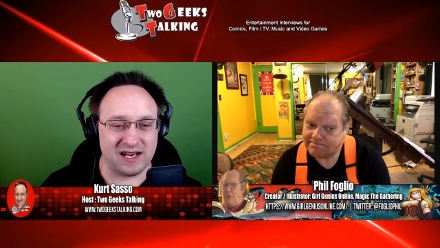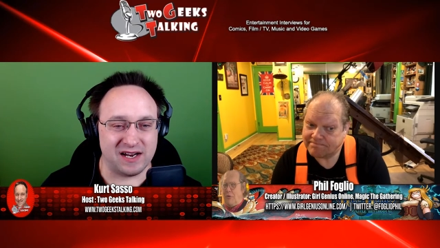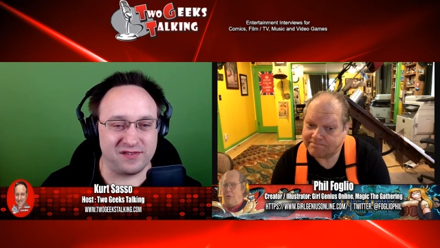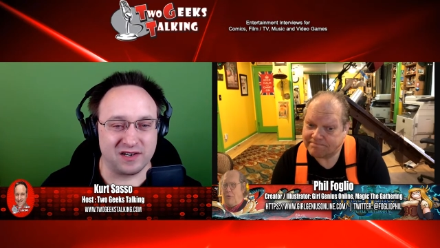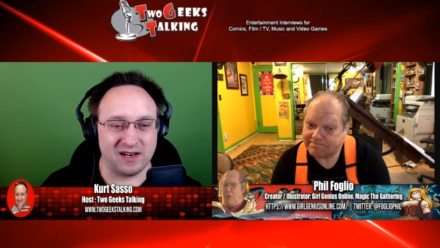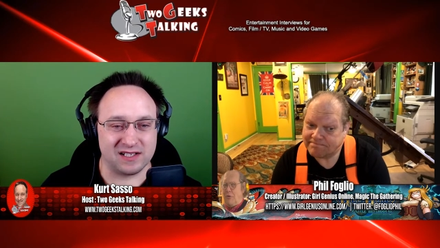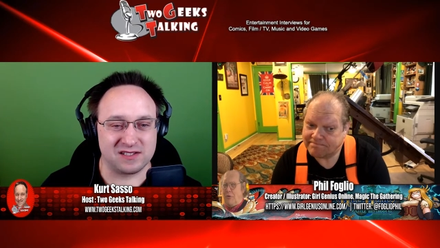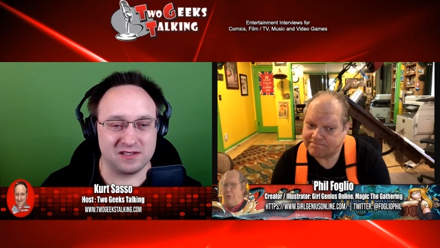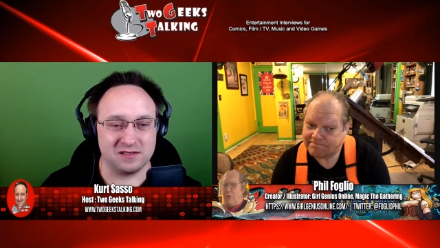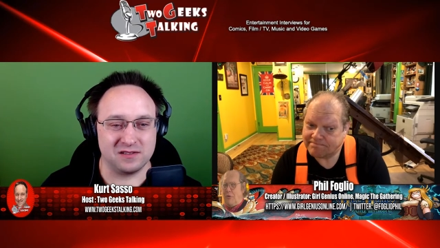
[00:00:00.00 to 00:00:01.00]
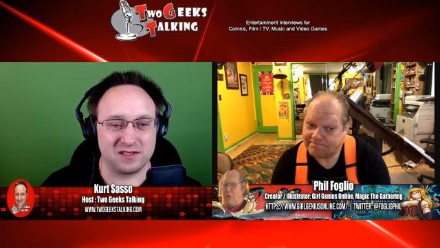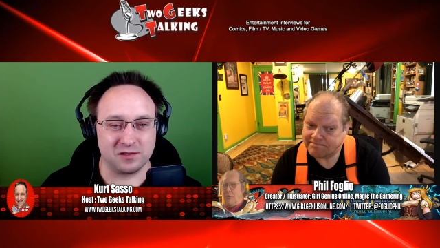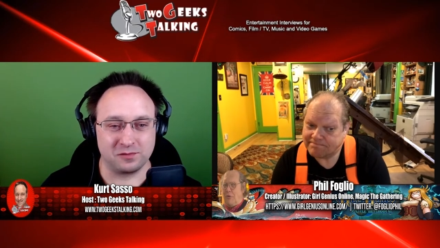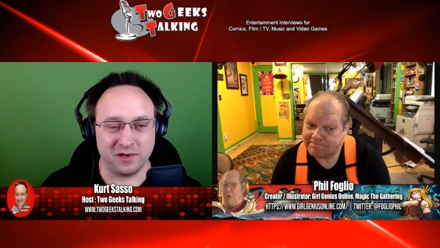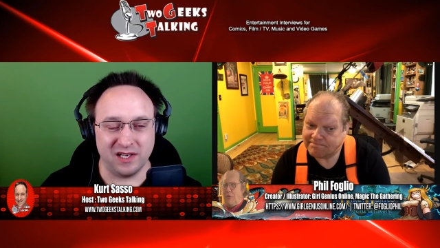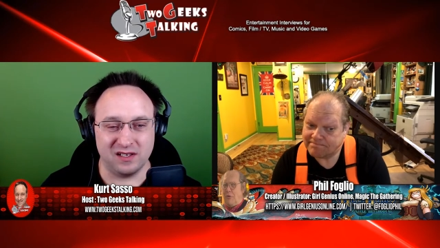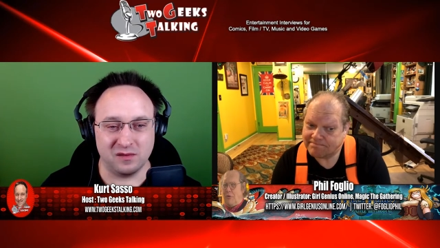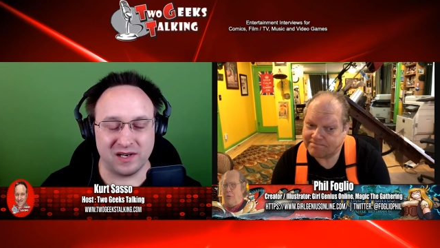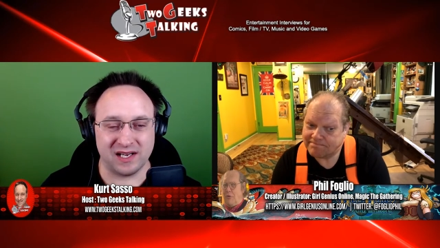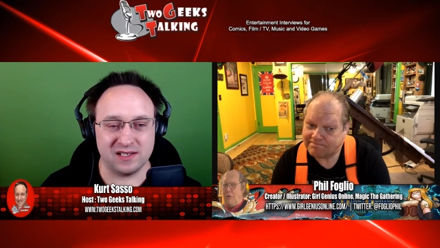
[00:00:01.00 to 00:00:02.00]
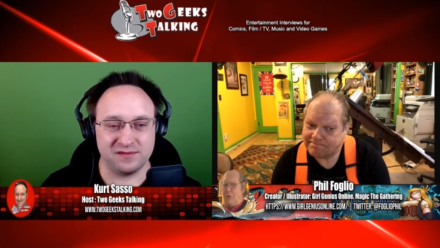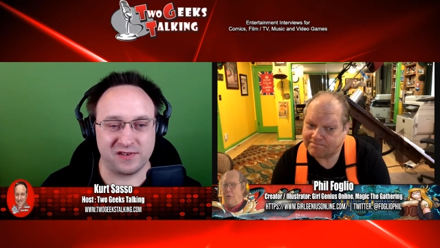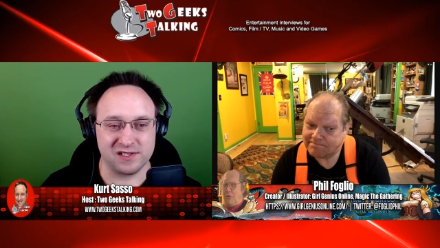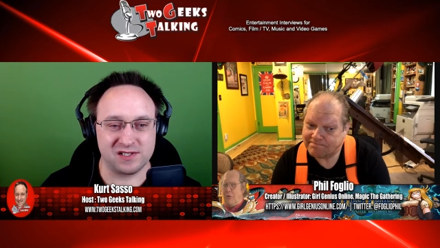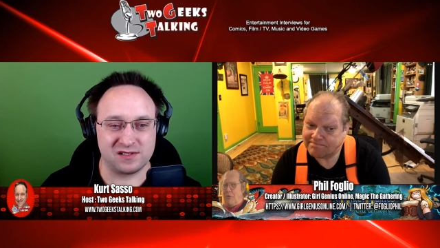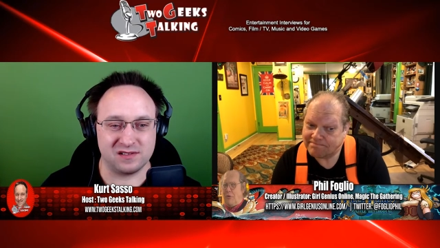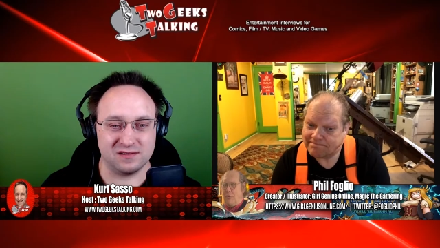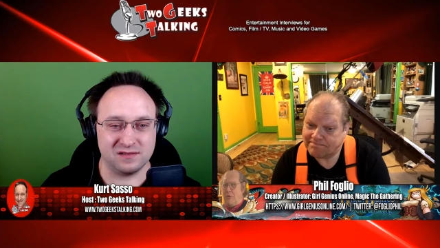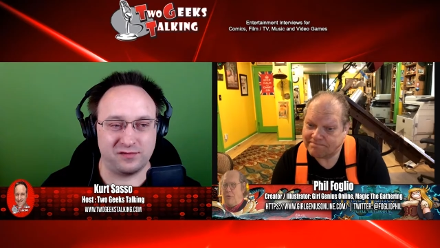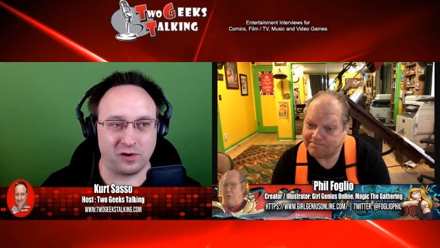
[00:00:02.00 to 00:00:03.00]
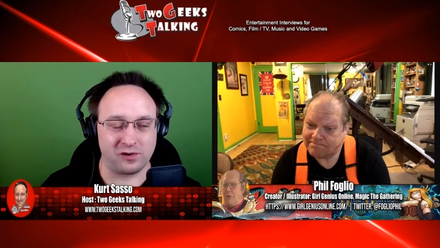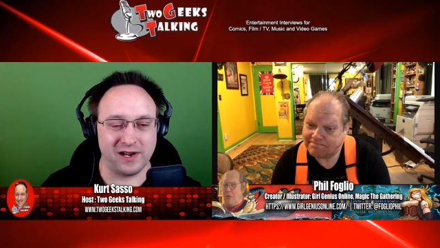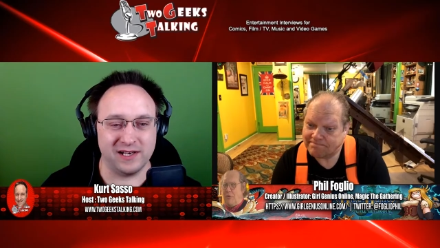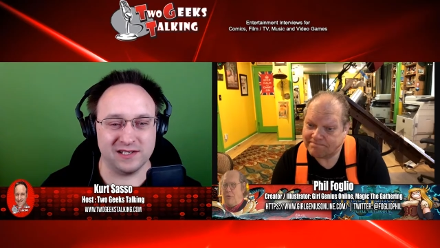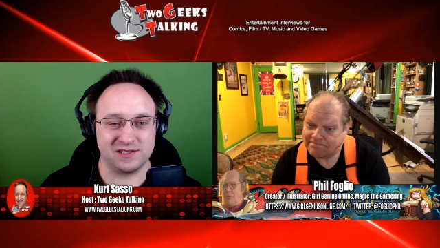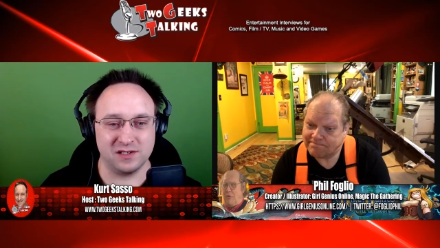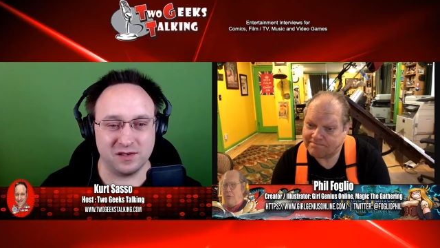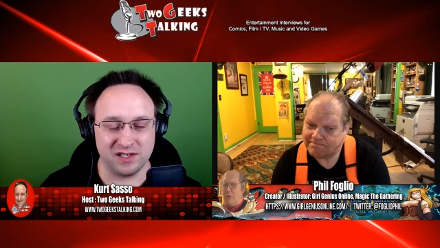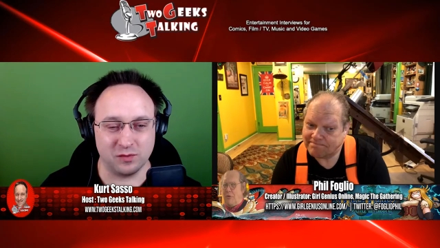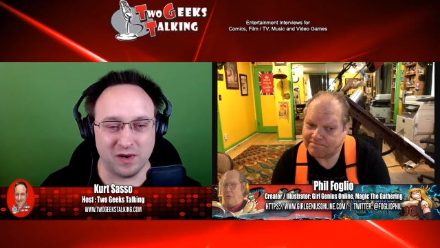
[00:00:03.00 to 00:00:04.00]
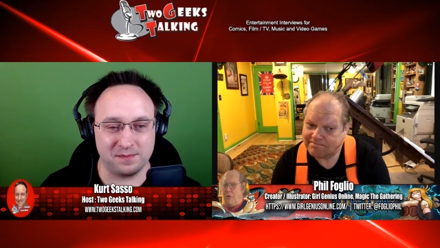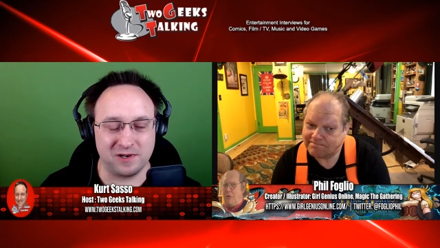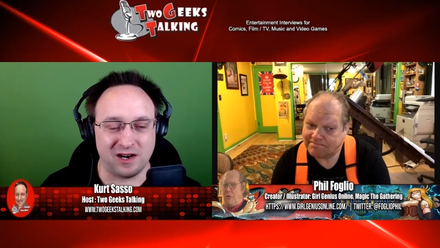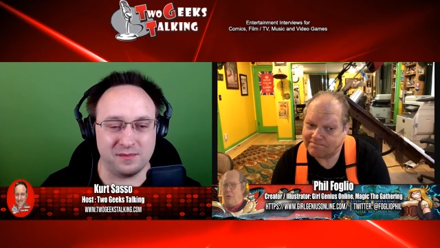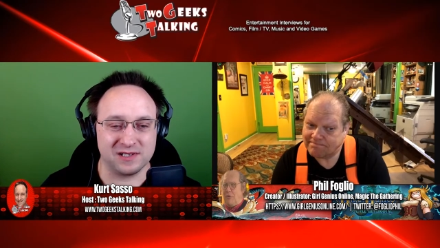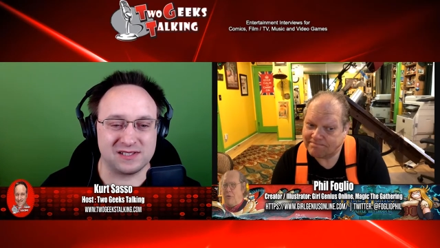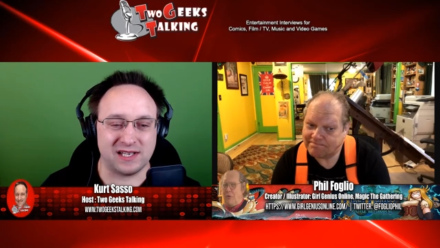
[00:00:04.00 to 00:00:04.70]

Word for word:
Speaker 1: I ever got to to read when I first forayed into into webcomics.